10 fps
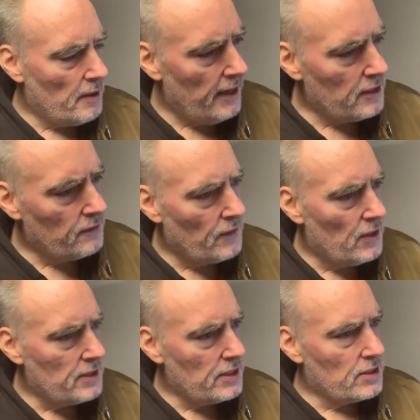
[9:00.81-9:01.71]
I as far
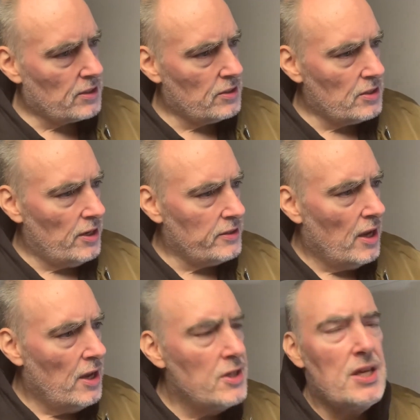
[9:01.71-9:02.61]
as this is concerned?
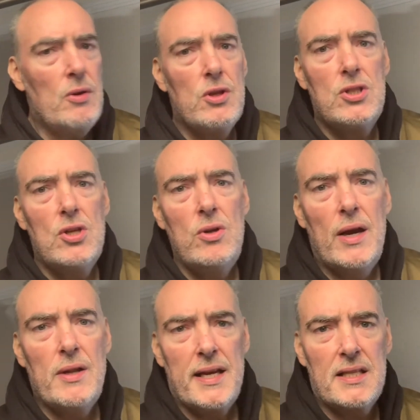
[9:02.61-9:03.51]
So the
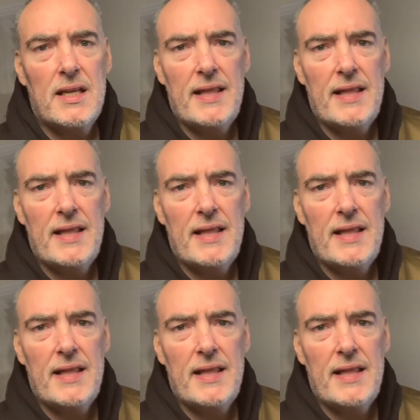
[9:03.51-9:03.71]
studio desk,